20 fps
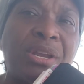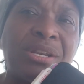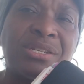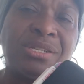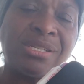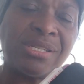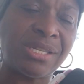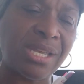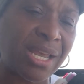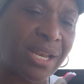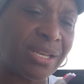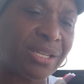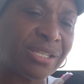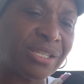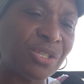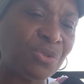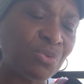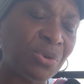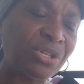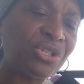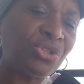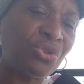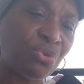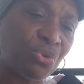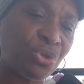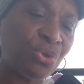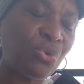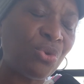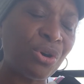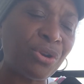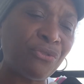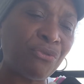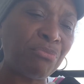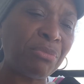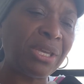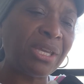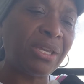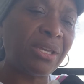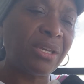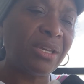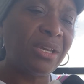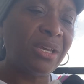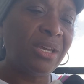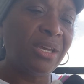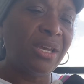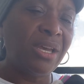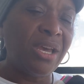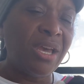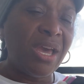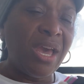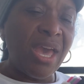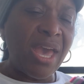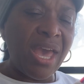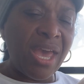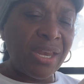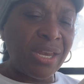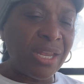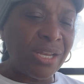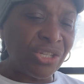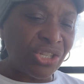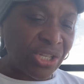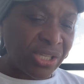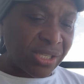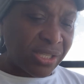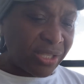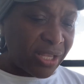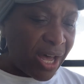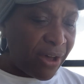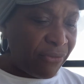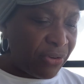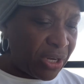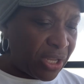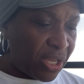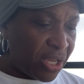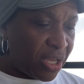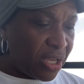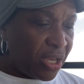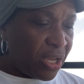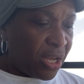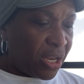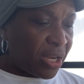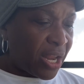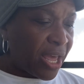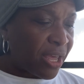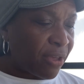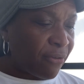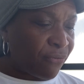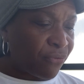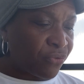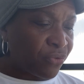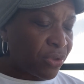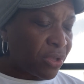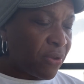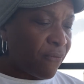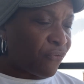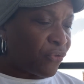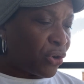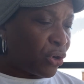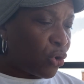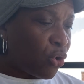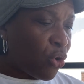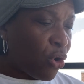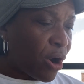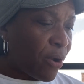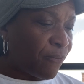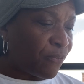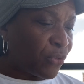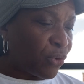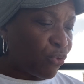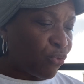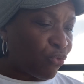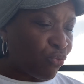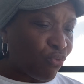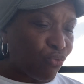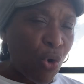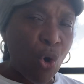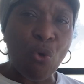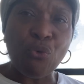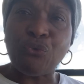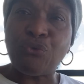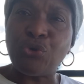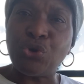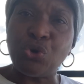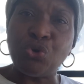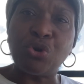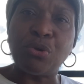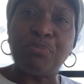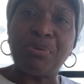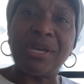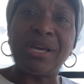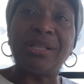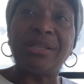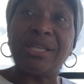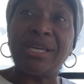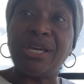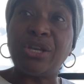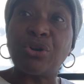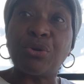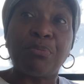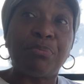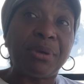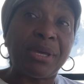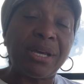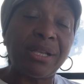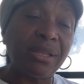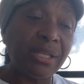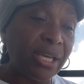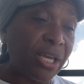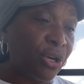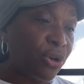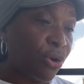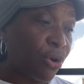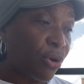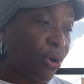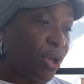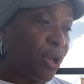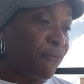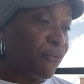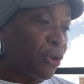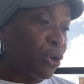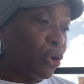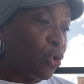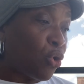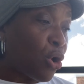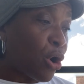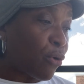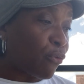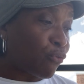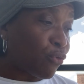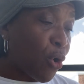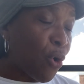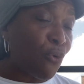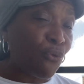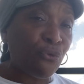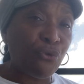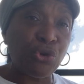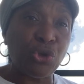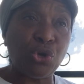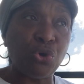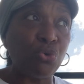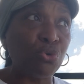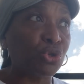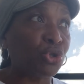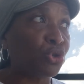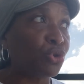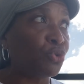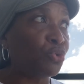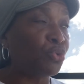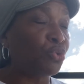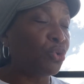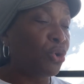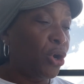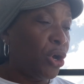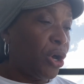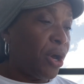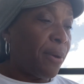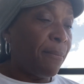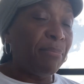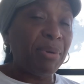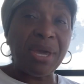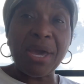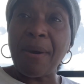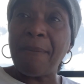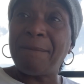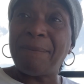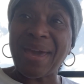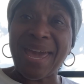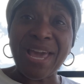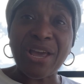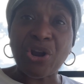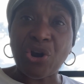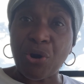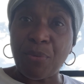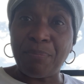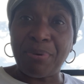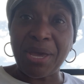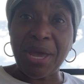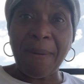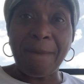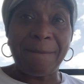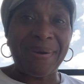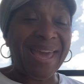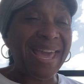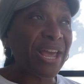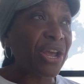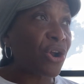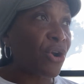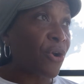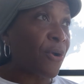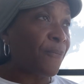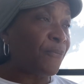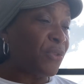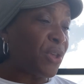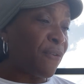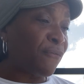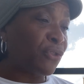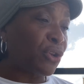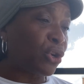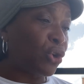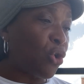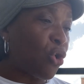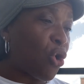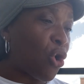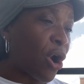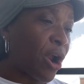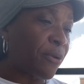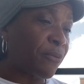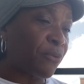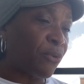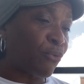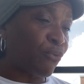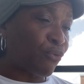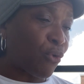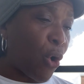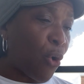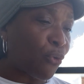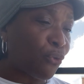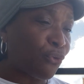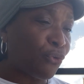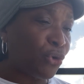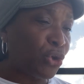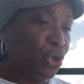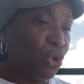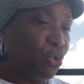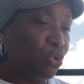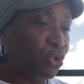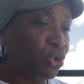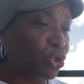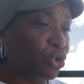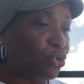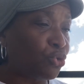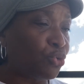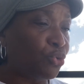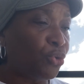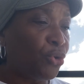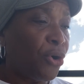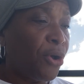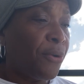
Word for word: and just saying this is what you thought of me and then just loving it. Like if, if the Lord wrote for you to be a leader, be a leader. If the Lord wrote for you to be a baker, be a baker. If the Lord wrote for you to